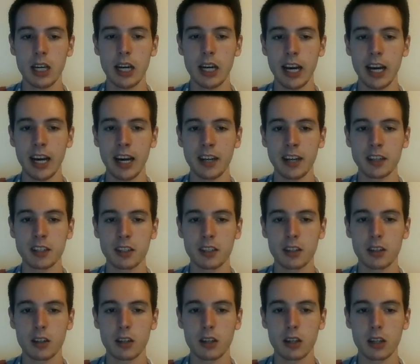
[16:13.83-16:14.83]
and
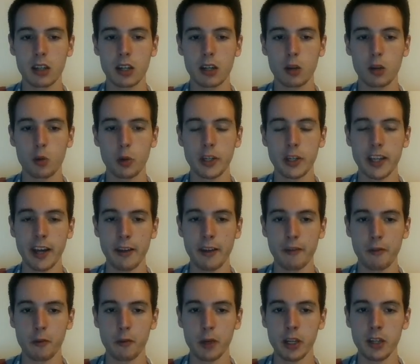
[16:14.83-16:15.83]
queen
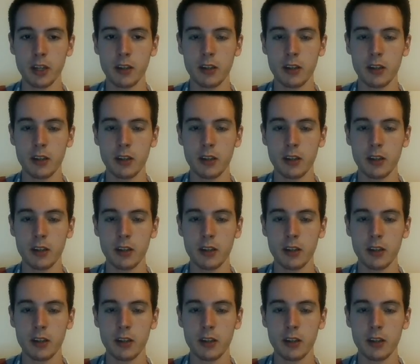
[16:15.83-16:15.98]
a3.